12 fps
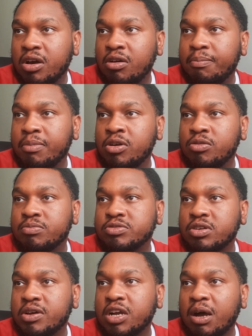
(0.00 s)
Boom. So
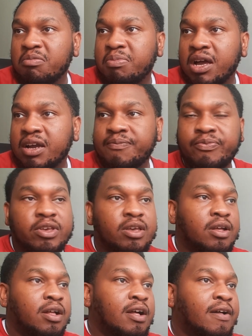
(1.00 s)
it comes back.
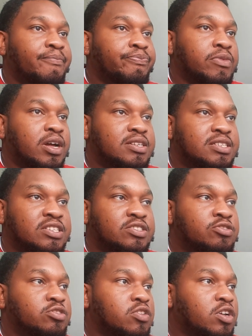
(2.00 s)
This
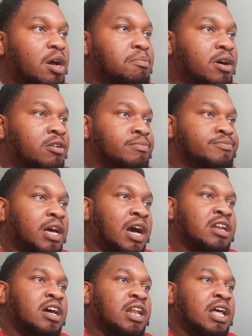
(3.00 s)
news has come out. Al
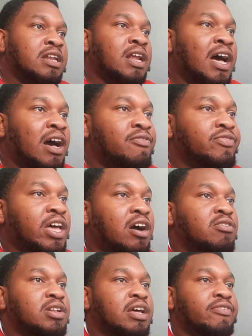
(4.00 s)
Hilal have now
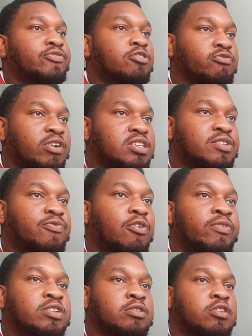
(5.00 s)
left the race for
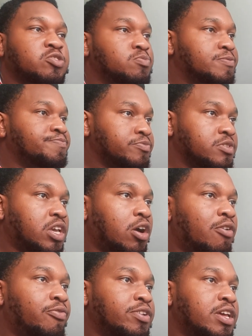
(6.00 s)
Victor Osimhen. They
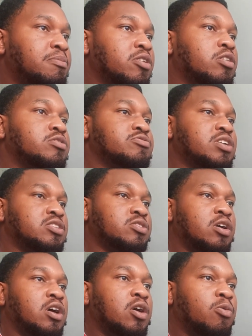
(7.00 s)
offered him a contract
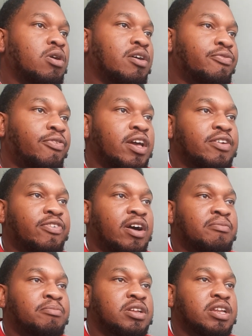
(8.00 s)
worth 35
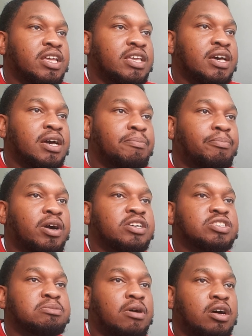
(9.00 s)
million a year, but his
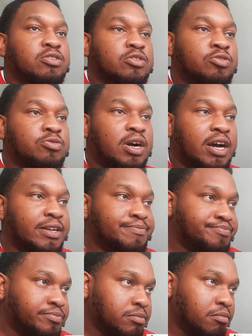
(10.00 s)
demands are too high.
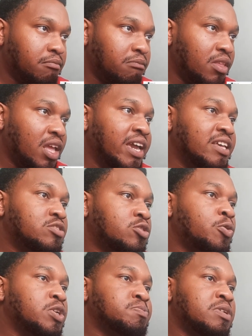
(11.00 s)
He's too
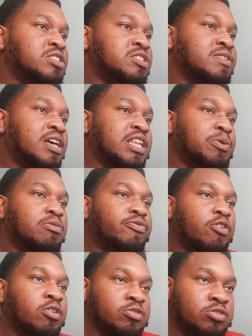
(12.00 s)
expensive and they will
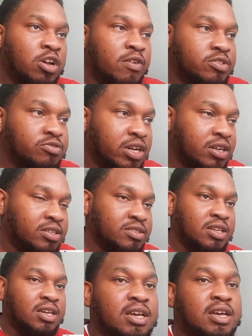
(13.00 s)
focus on other strikers.
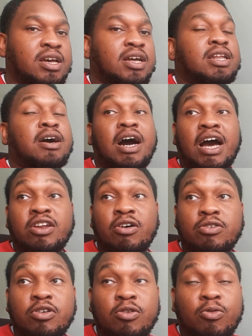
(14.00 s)
Now, I don't
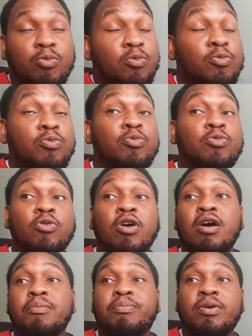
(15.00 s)
know
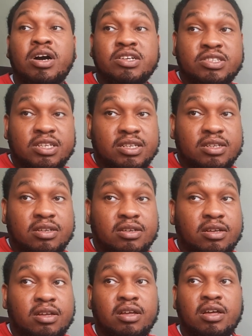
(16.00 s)
what person
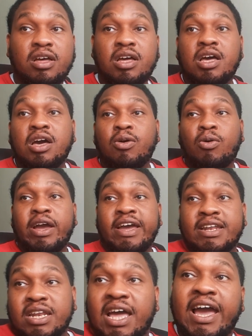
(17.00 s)

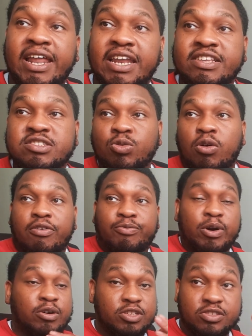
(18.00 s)
in any sort of
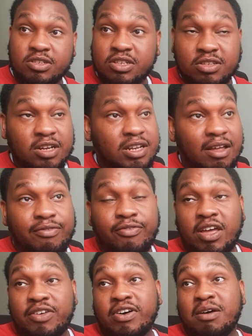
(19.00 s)
world is going to turn down
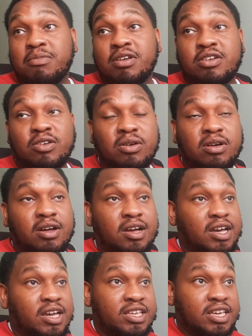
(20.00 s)
35 million
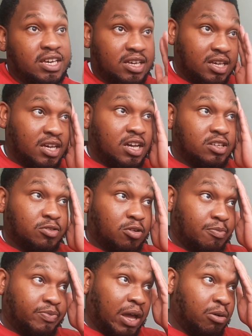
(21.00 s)
a year. So
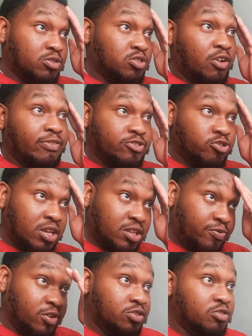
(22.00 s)
that was on
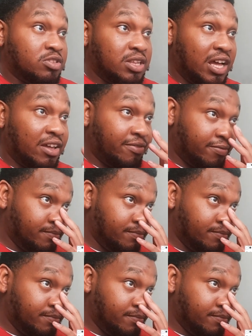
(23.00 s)
Transfer News Live.